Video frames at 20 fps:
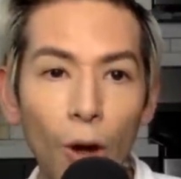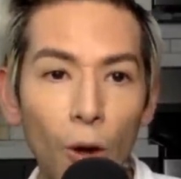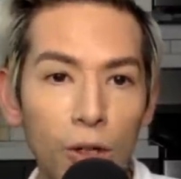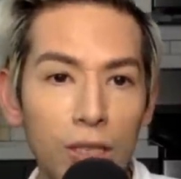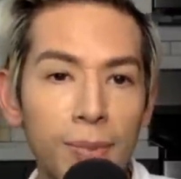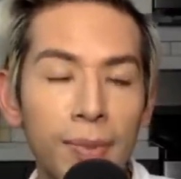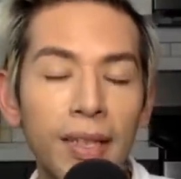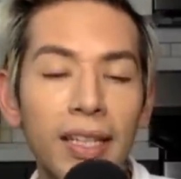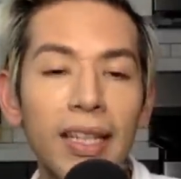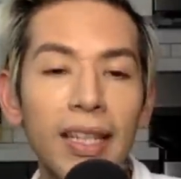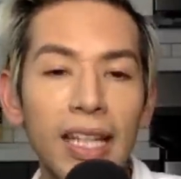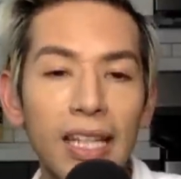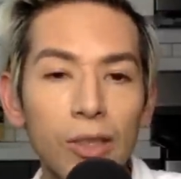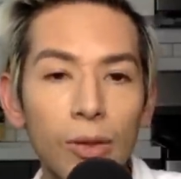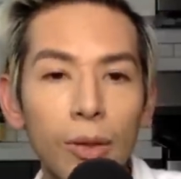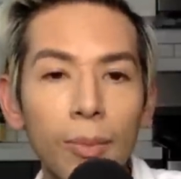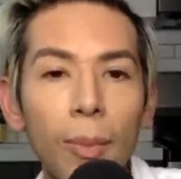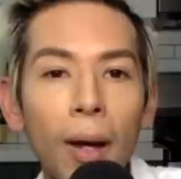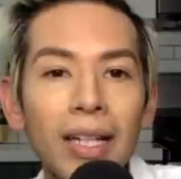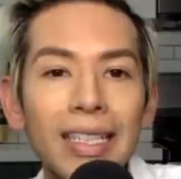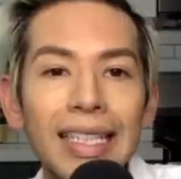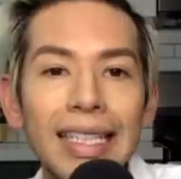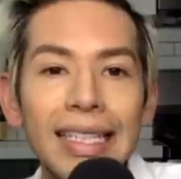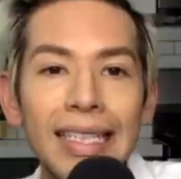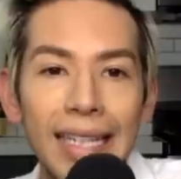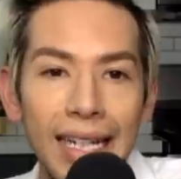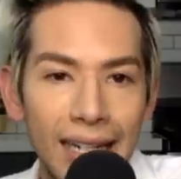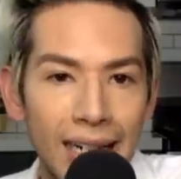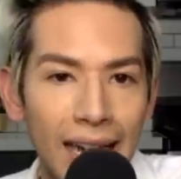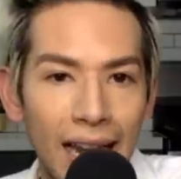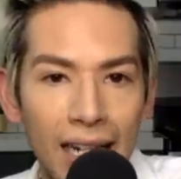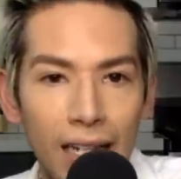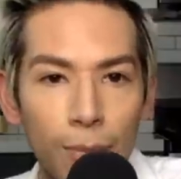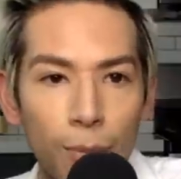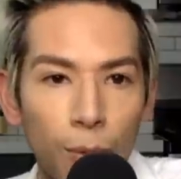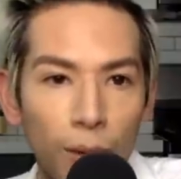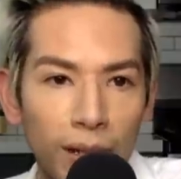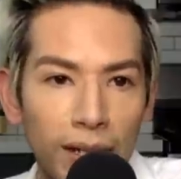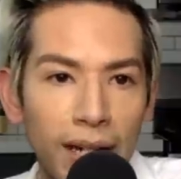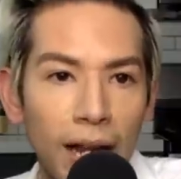Ultimately, things with Monty didn't end
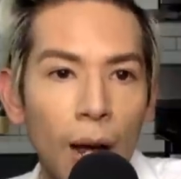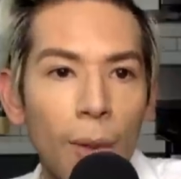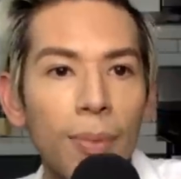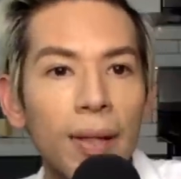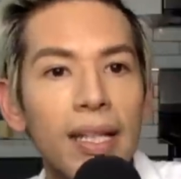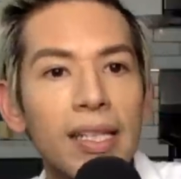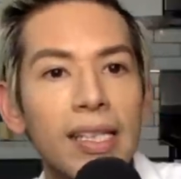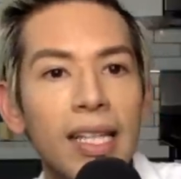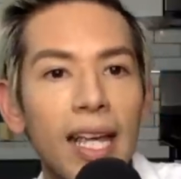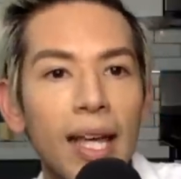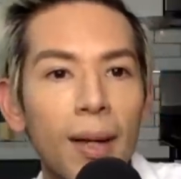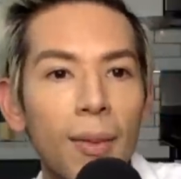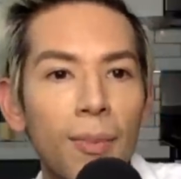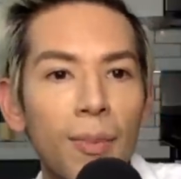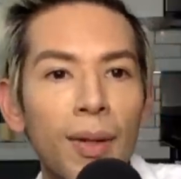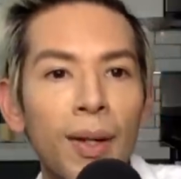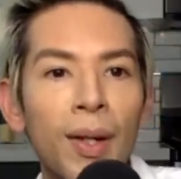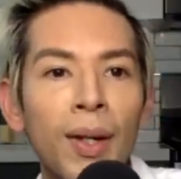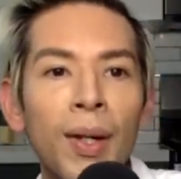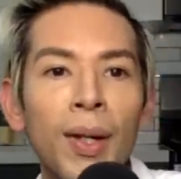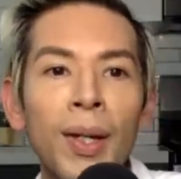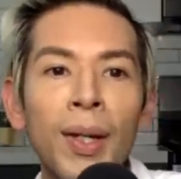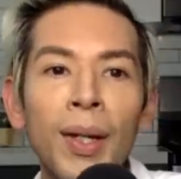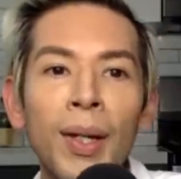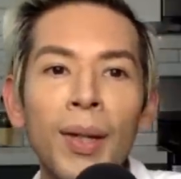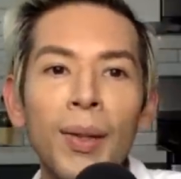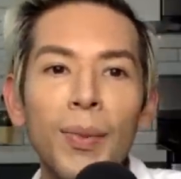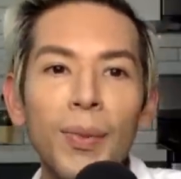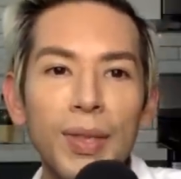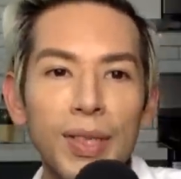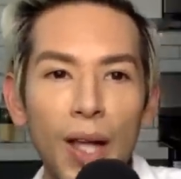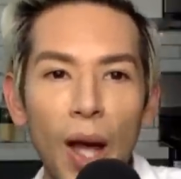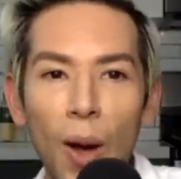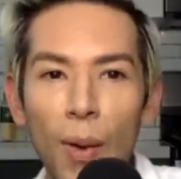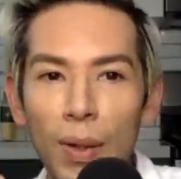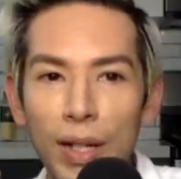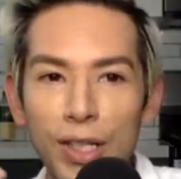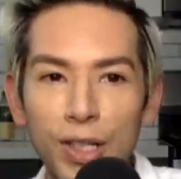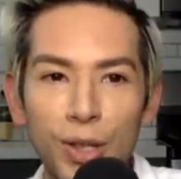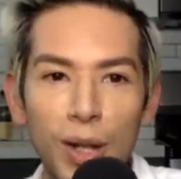up working out because Kim was
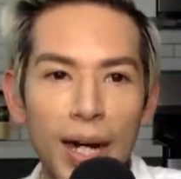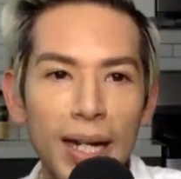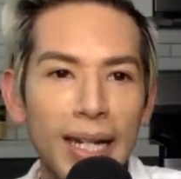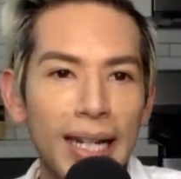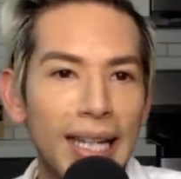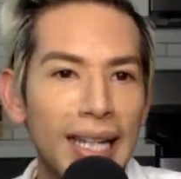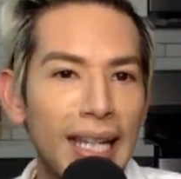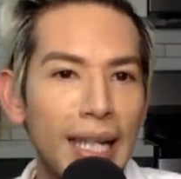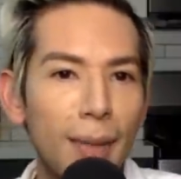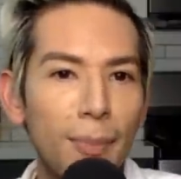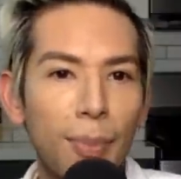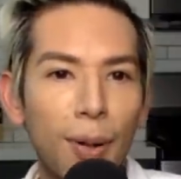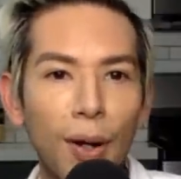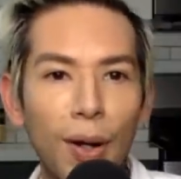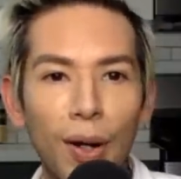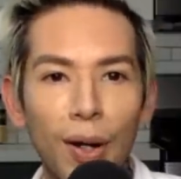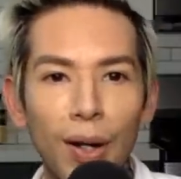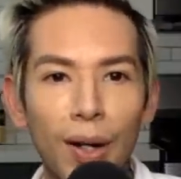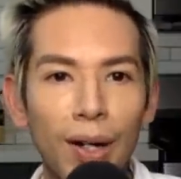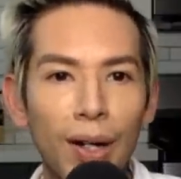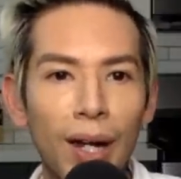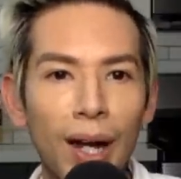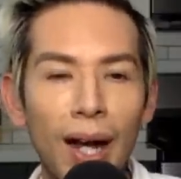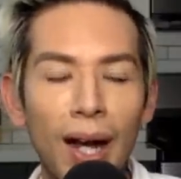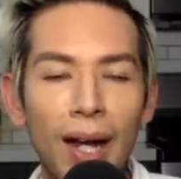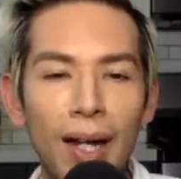always trying to keep her...